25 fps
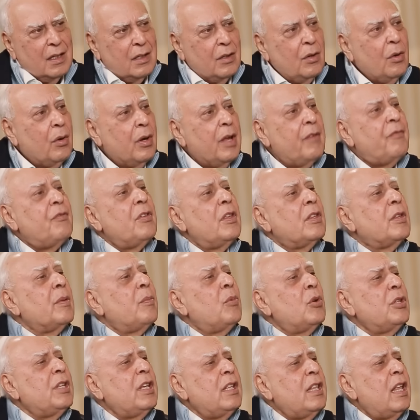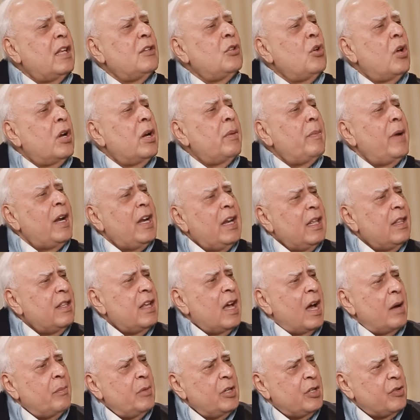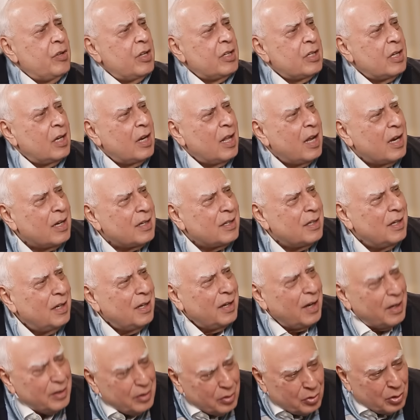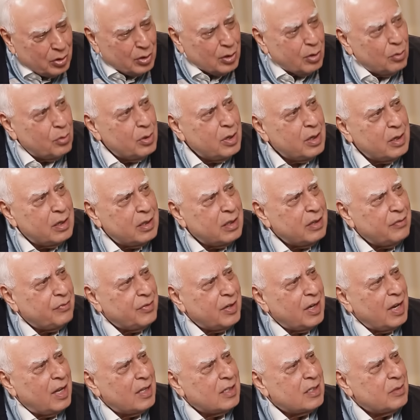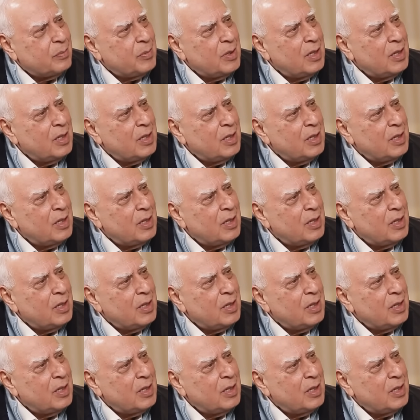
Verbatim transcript: No, if you're supposing that you are amending the Arbitration Act, correct, and you include it in the Finance